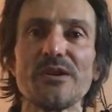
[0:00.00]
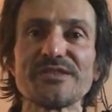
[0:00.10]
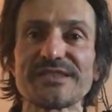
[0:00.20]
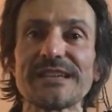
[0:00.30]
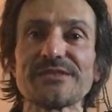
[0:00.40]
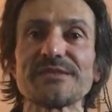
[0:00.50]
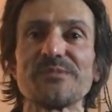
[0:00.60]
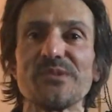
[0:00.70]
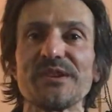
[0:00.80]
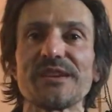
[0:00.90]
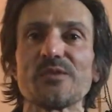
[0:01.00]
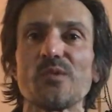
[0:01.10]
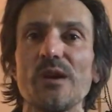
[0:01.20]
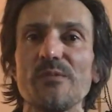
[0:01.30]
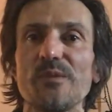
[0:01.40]
on Saturday morning in the
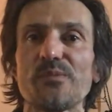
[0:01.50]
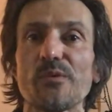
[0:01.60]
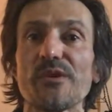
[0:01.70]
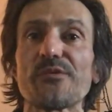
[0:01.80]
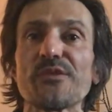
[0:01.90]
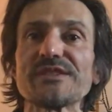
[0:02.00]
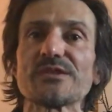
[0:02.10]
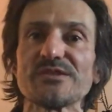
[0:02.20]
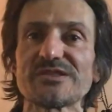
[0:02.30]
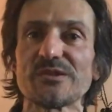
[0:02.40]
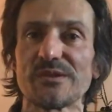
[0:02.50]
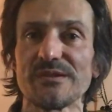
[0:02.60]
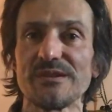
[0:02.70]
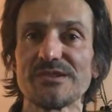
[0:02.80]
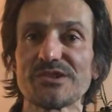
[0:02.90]
warm-up, we were 3 seconds
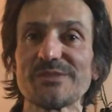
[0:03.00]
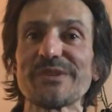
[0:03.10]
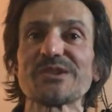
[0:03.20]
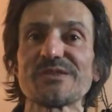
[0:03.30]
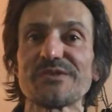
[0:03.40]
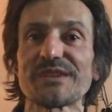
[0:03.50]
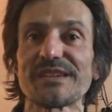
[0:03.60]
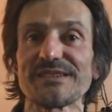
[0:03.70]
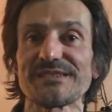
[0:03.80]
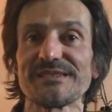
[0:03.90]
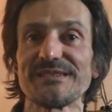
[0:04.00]
slower just because of the gears.